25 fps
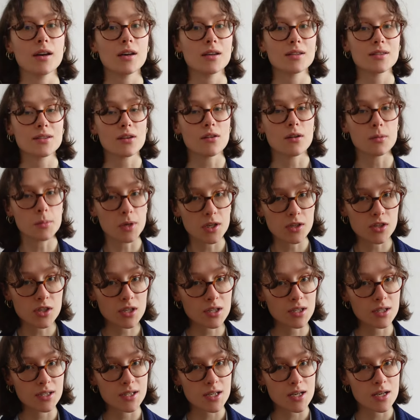As I
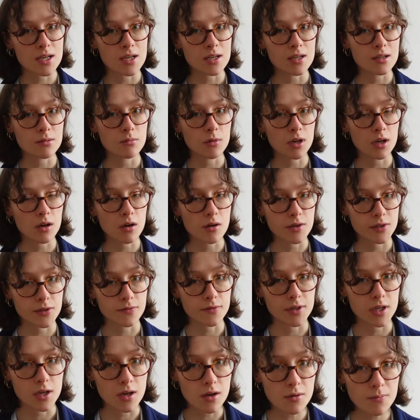mentioned in my last
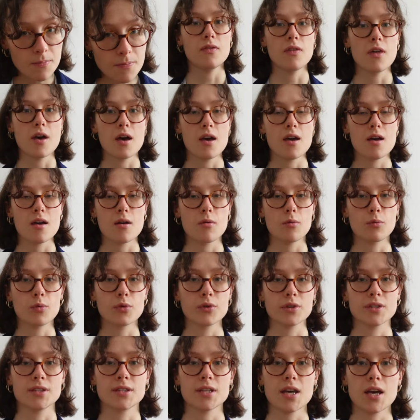video, there
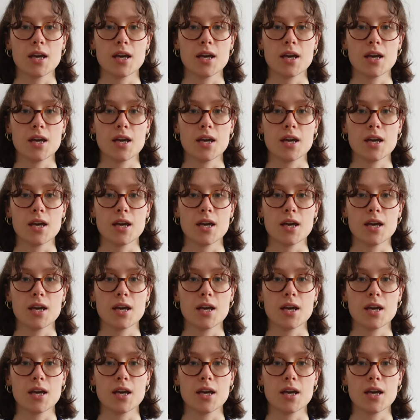was